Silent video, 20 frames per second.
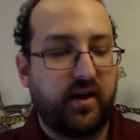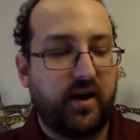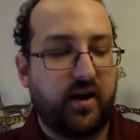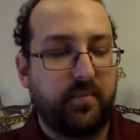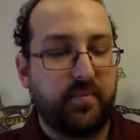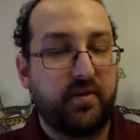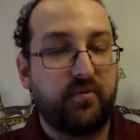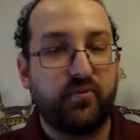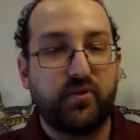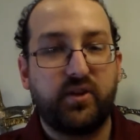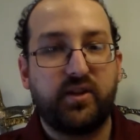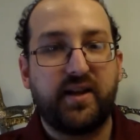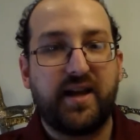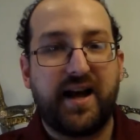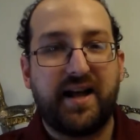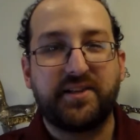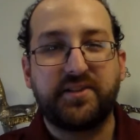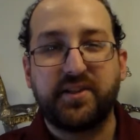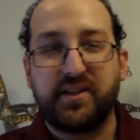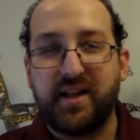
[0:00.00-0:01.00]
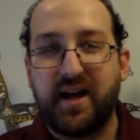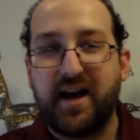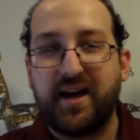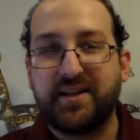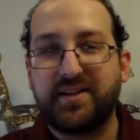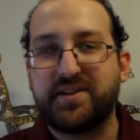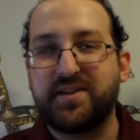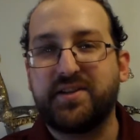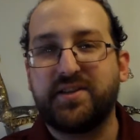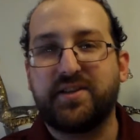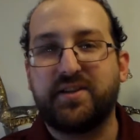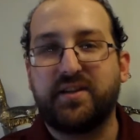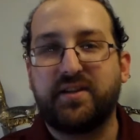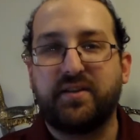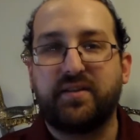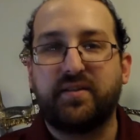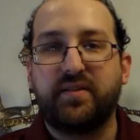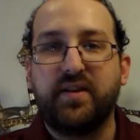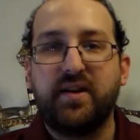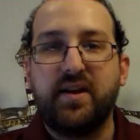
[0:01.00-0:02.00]
It really adds a lot to
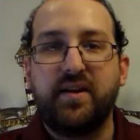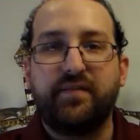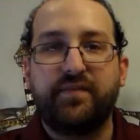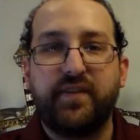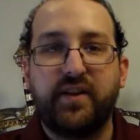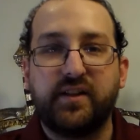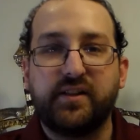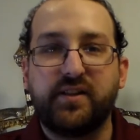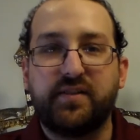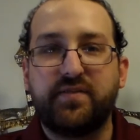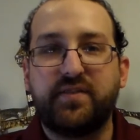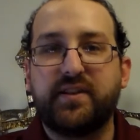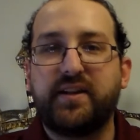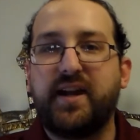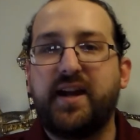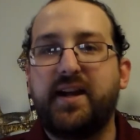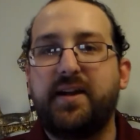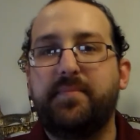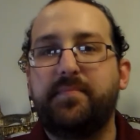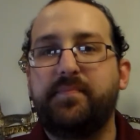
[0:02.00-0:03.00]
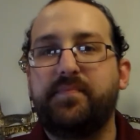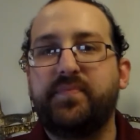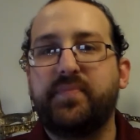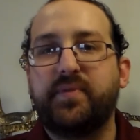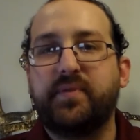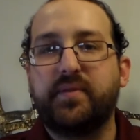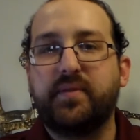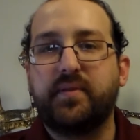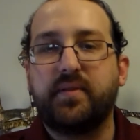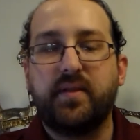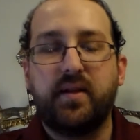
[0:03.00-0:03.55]
the feel of the game.